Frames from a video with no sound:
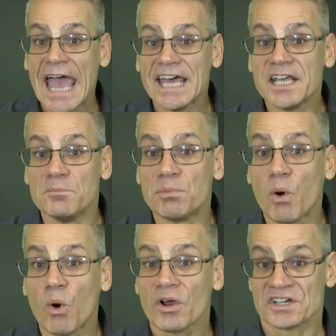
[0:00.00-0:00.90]
An
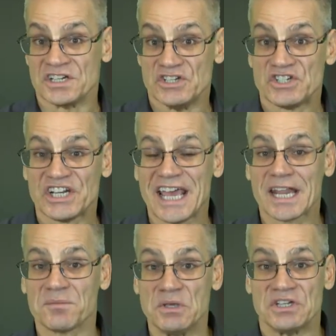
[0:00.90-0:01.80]
important
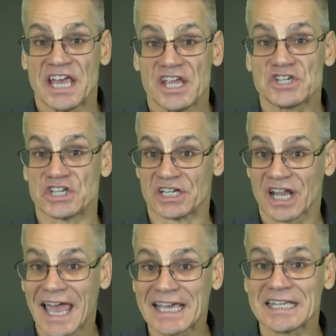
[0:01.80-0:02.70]
genetic mutation
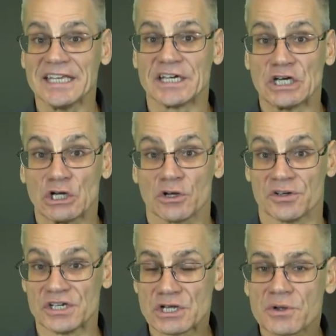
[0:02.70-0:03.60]
likely
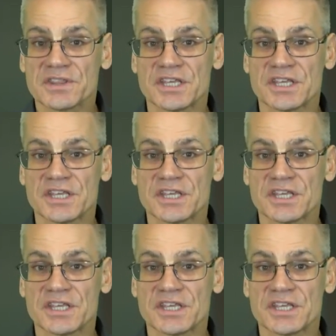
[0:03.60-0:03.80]
occurred during